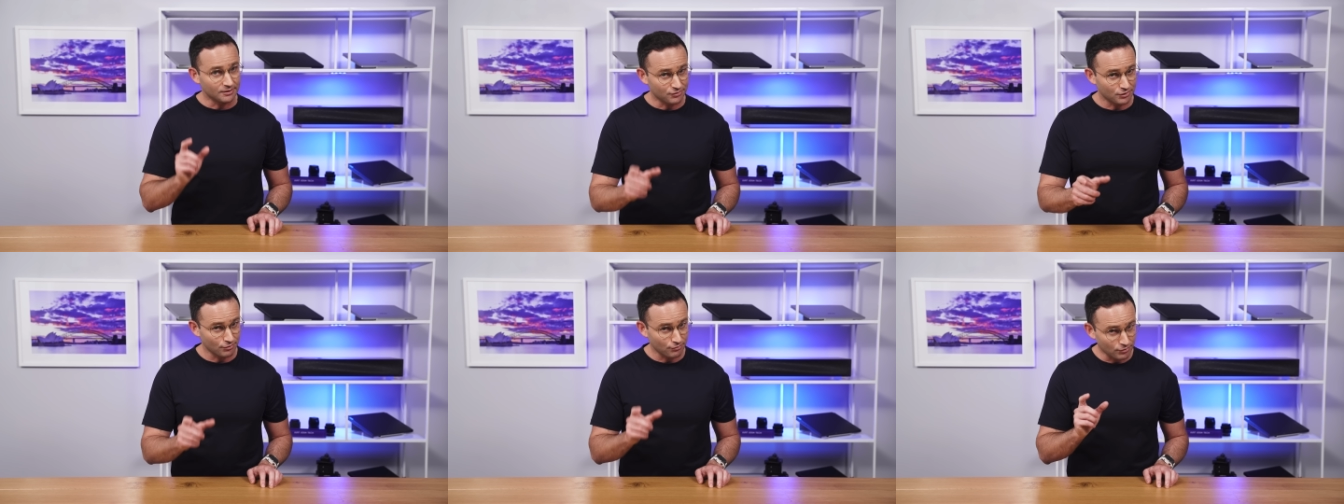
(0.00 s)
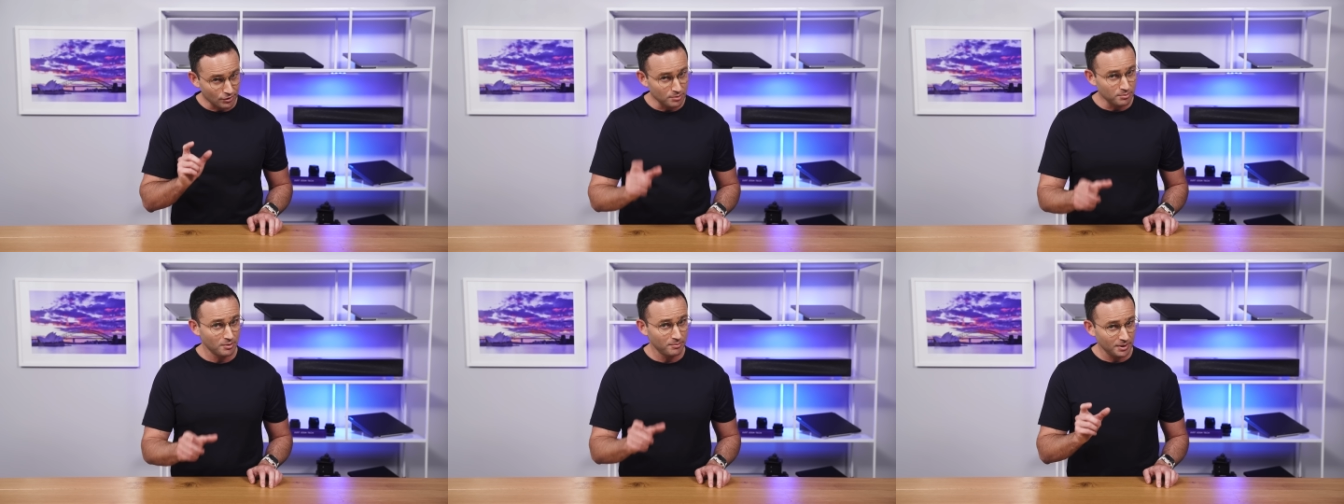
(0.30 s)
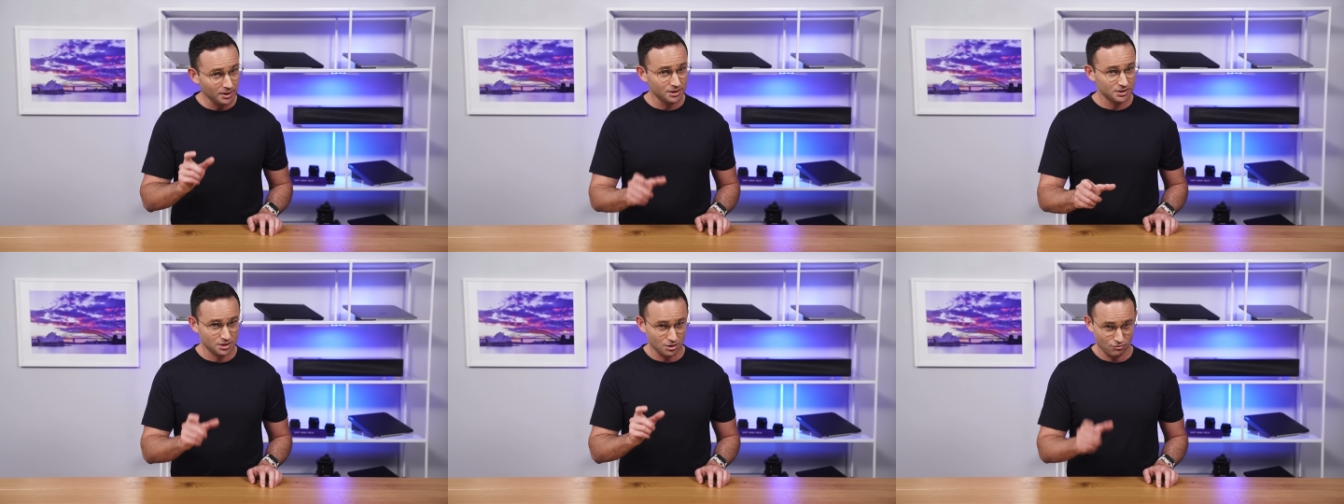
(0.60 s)
If the rumor
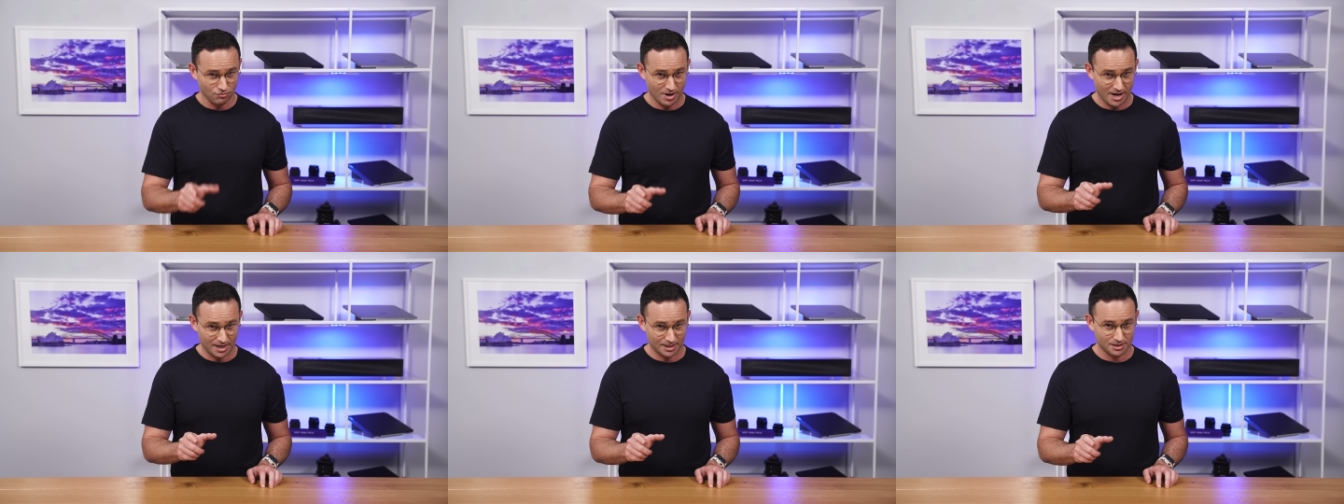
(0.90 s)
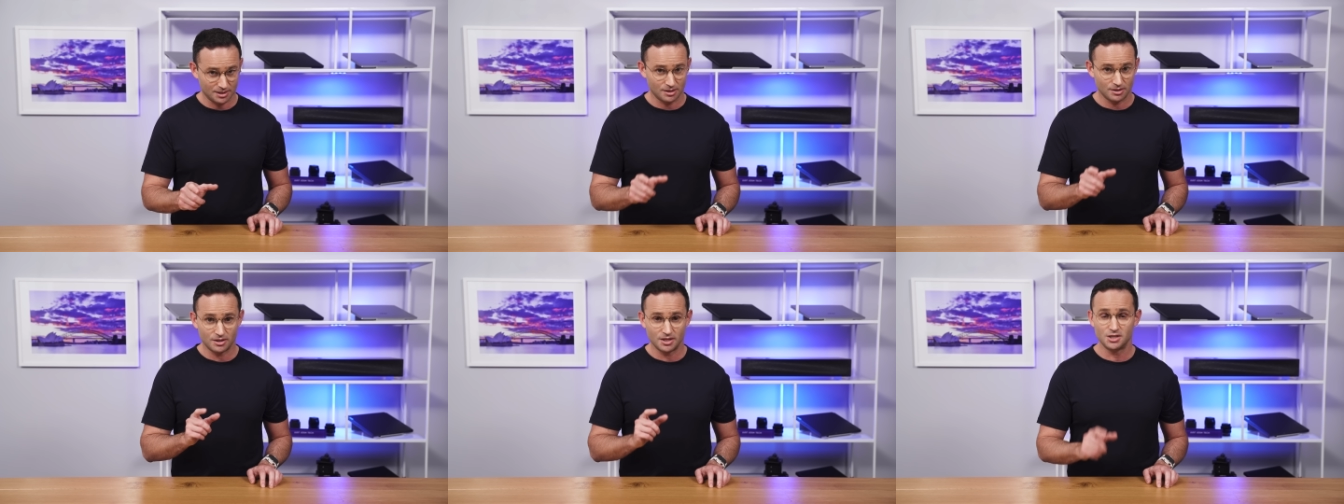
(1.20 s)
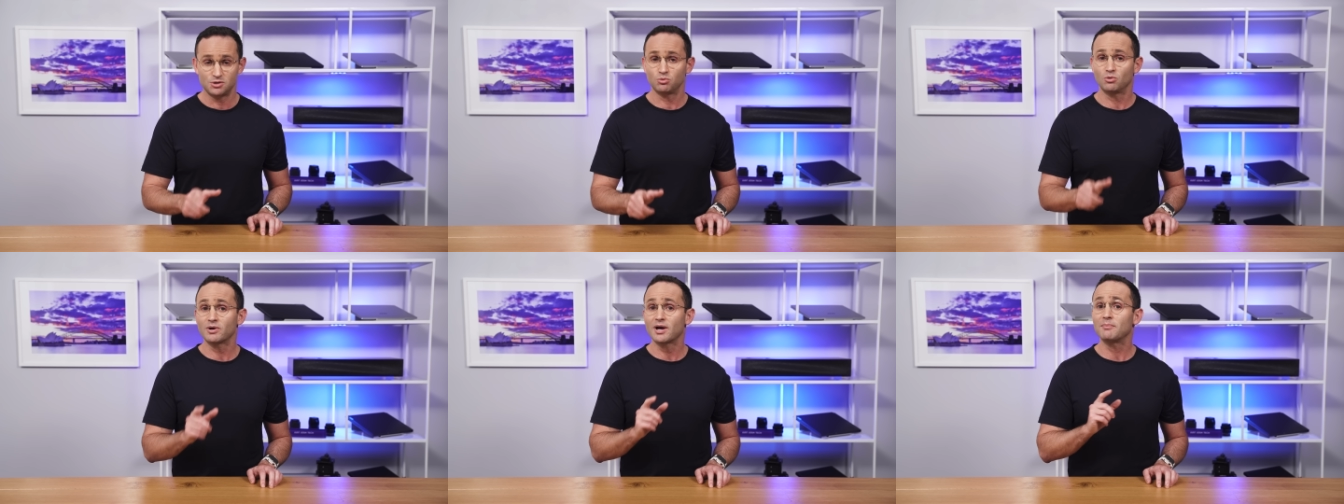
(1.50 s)
mill is correct,
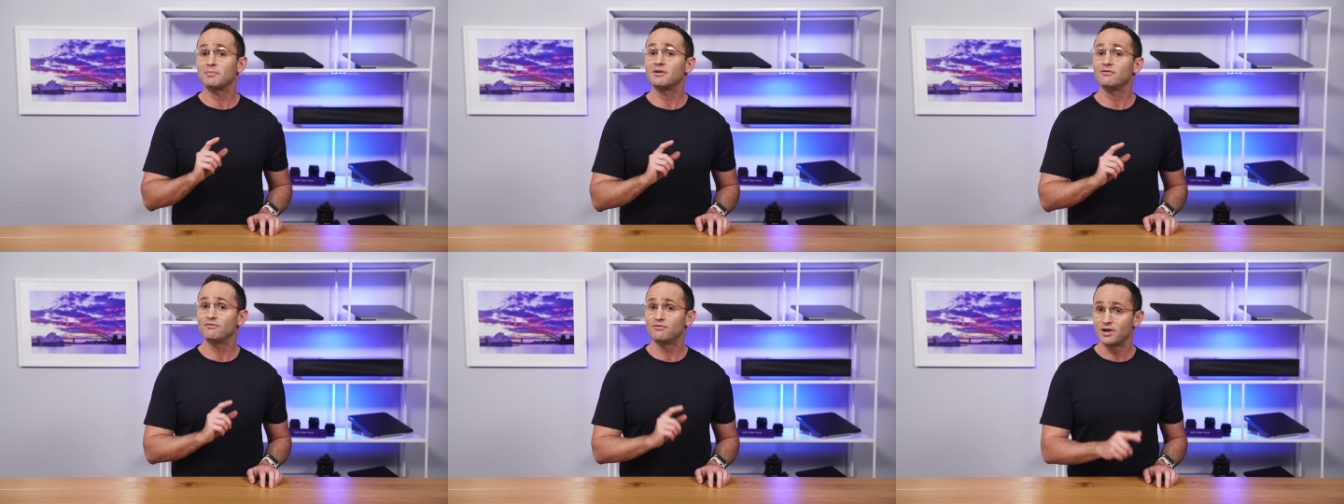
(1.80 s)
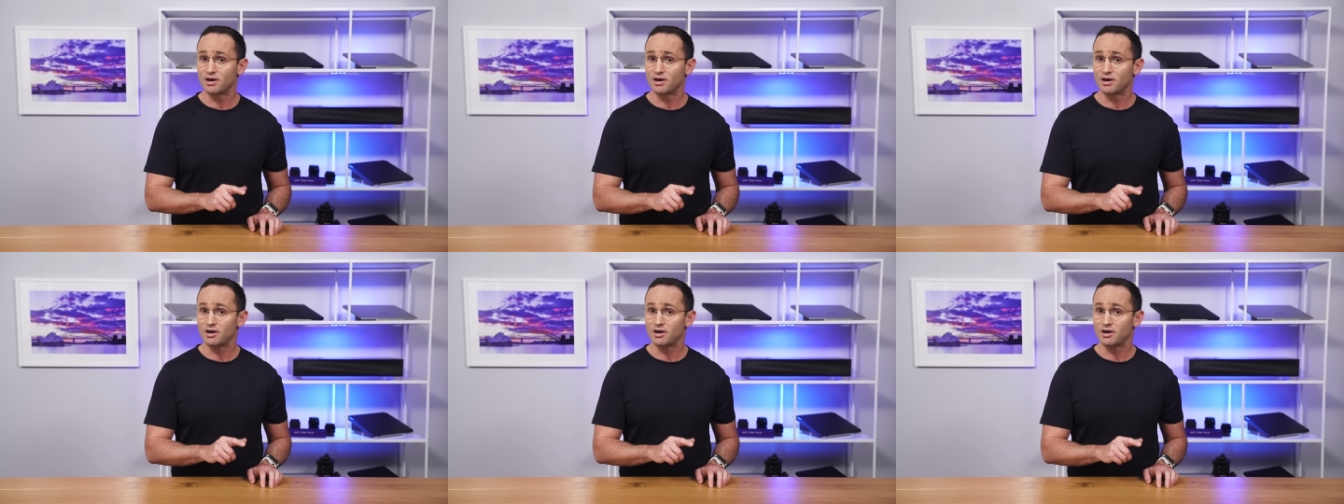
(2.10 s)
these will come in